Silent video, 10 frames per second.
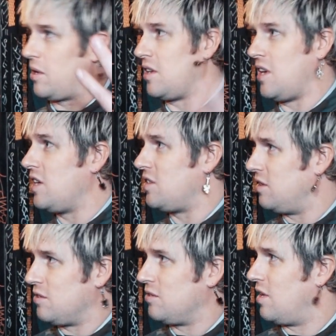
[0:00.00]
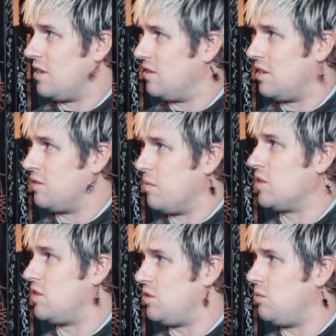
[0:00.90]
at the nation as
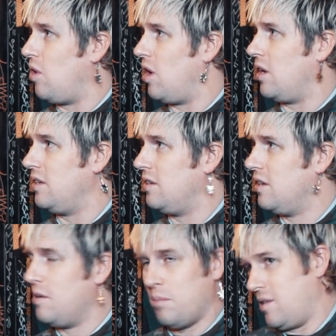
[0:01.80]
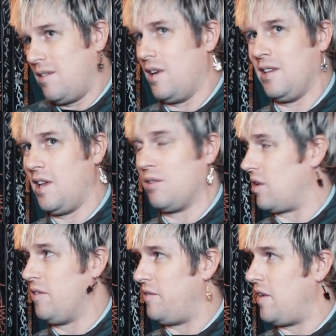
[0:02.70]
much as you want, but they don't
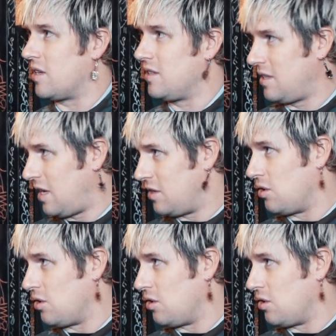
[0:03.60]
give a fuck. And